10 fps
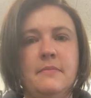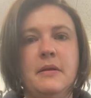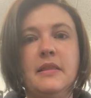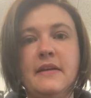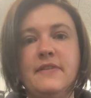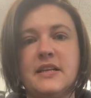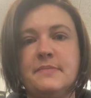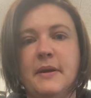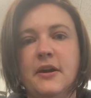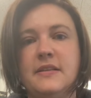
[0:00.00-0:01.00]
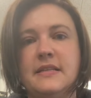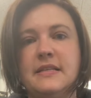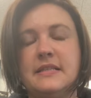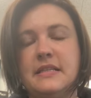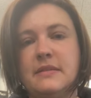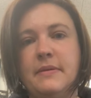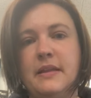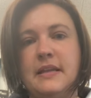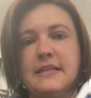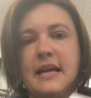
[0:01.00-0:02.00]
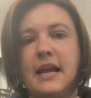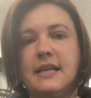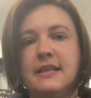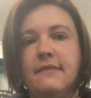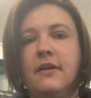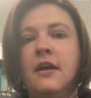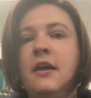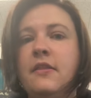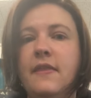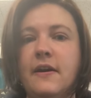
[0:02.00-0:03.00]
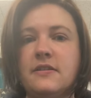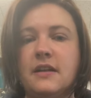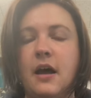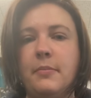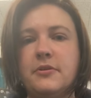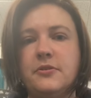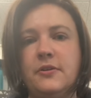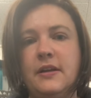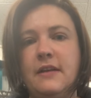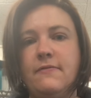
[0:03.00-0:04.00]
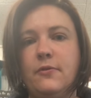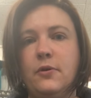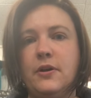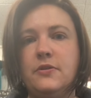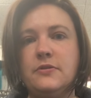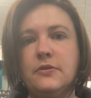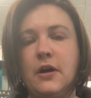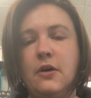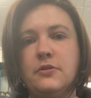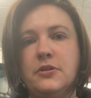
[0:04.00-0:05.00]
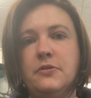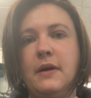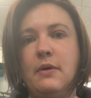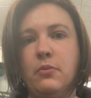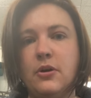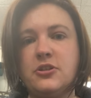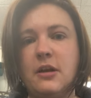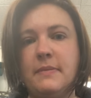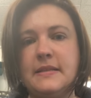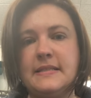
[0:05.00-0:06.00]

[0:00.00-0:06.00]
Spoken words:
lived experiences, disabilities, that kind of stuff, there's an opportunity for you to go to a workshop in